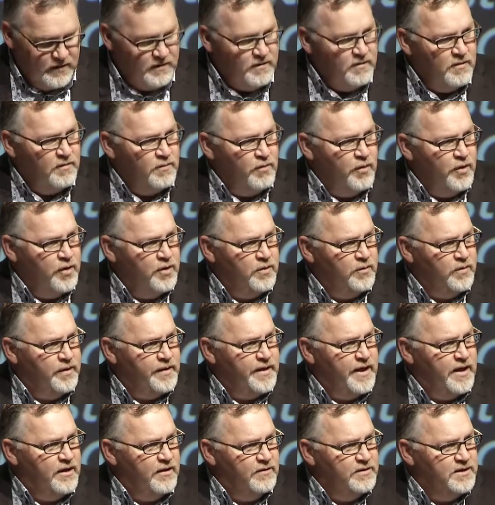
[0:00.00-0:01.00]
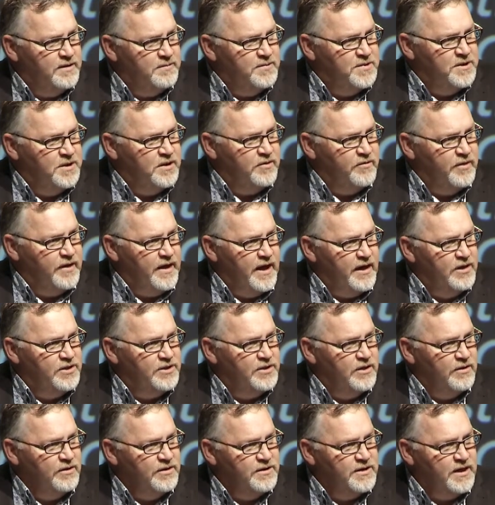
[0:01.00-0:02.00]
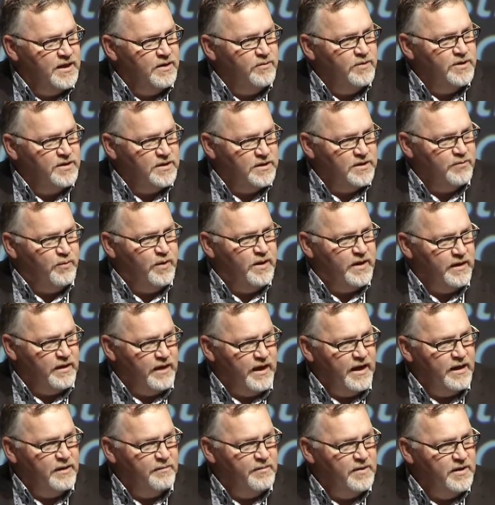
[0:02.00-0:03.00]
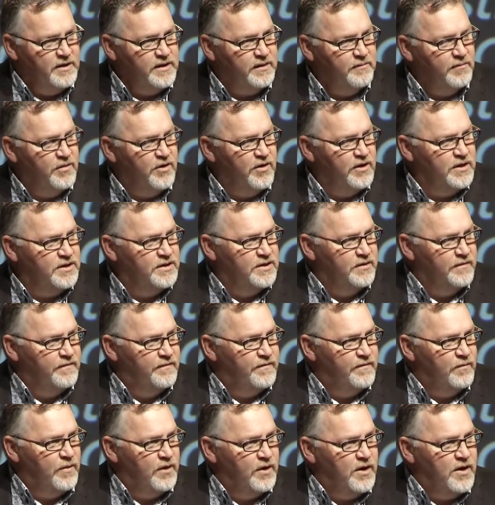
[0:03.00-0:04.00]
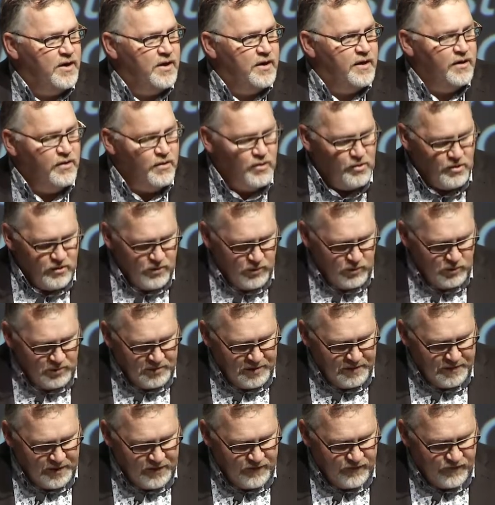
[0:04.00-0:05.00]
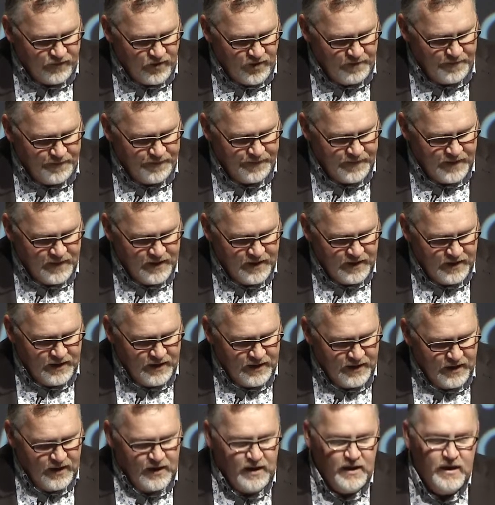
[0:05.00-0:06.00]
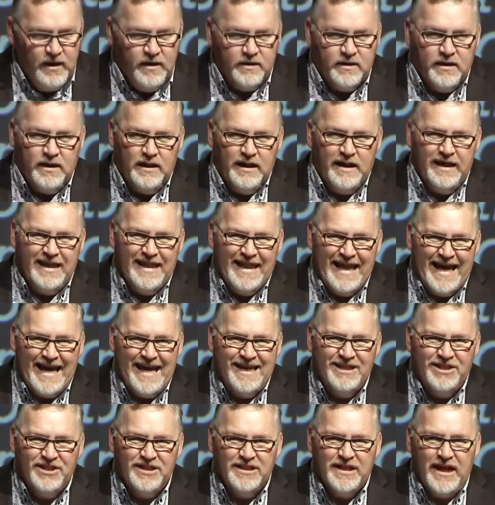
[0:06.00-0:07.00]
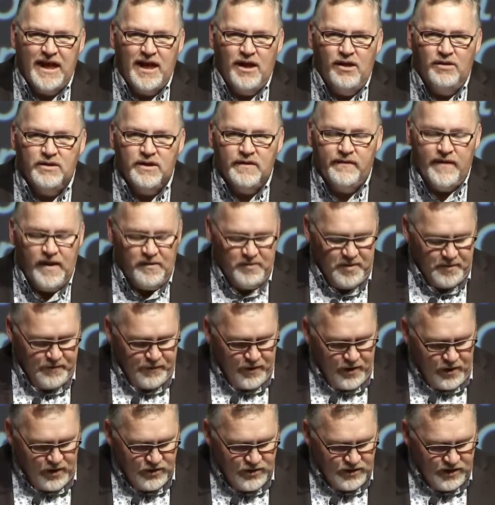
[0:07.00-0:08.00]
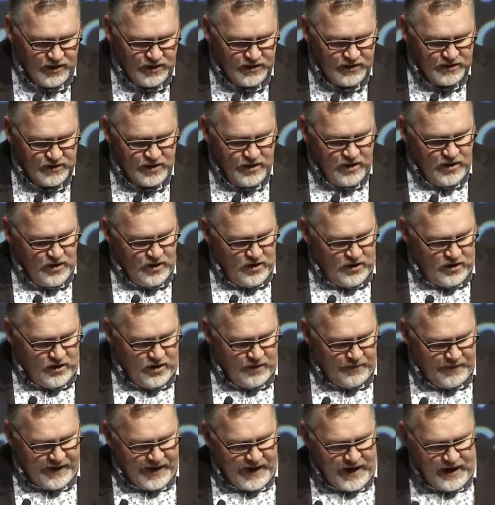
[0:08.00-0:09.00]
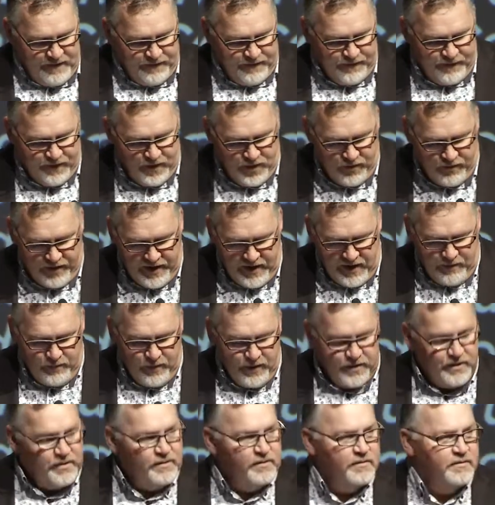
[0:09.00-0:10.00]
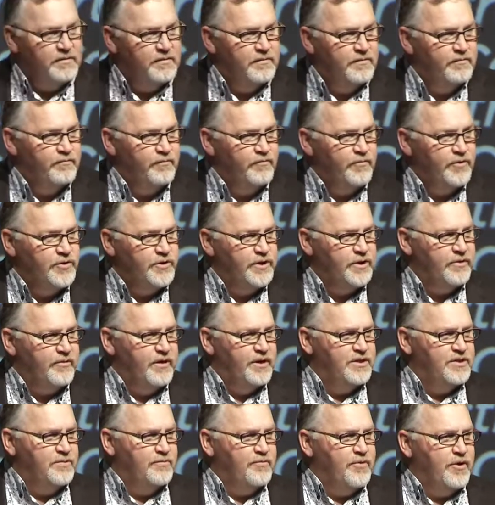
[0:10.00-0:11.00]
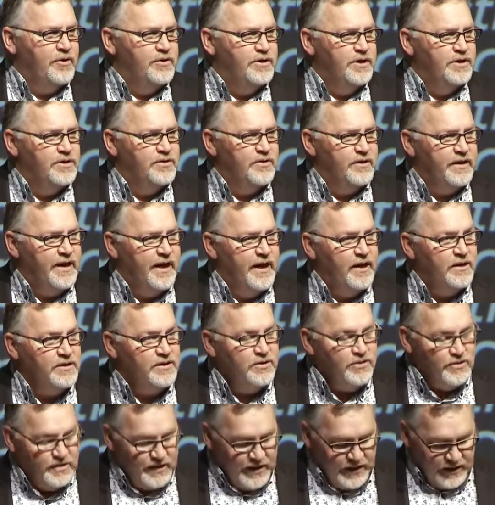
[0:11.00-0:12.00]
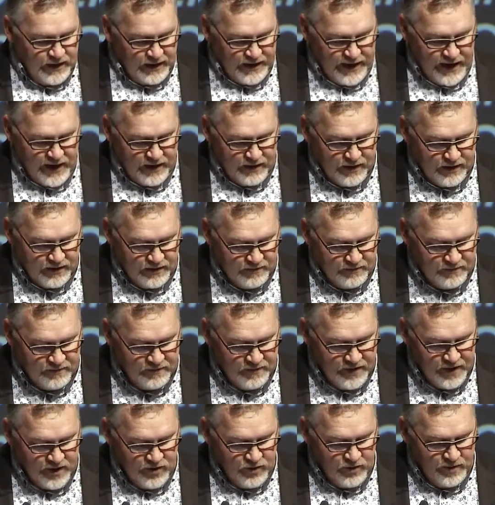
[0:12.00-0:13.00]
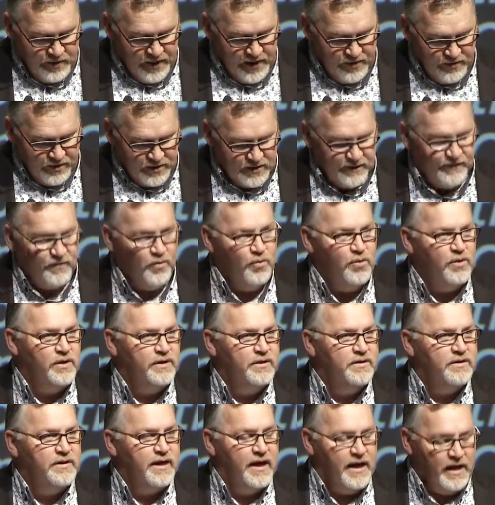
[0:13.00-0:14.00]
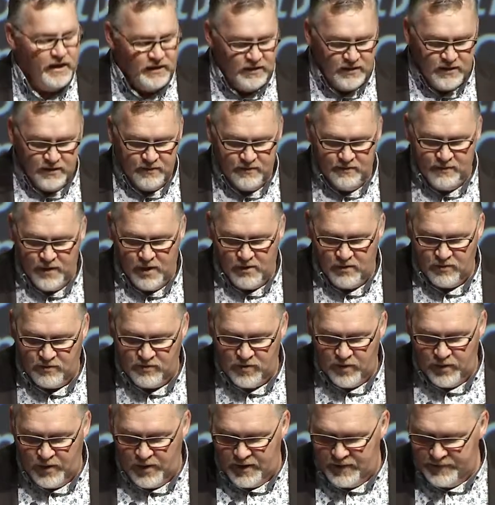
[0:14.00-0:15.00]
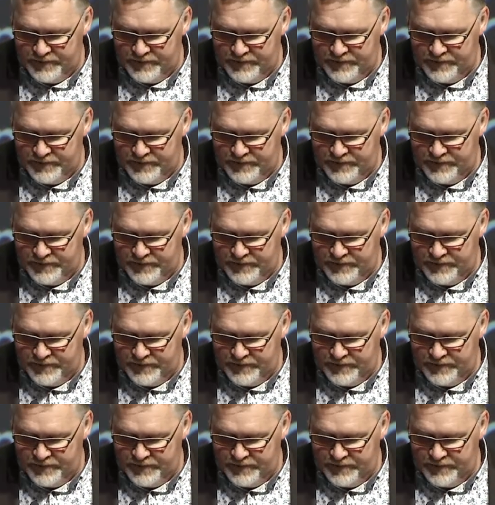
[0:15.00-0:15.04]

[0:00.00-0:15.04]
Working with our subsidiary HLC, which is one of the other building blocks of what Kaingaora will be built from, to lead large-scale development projects on behalf of the Crown with regeneration projects on the Housing New Zealand land in areas of Auckland and Pararua.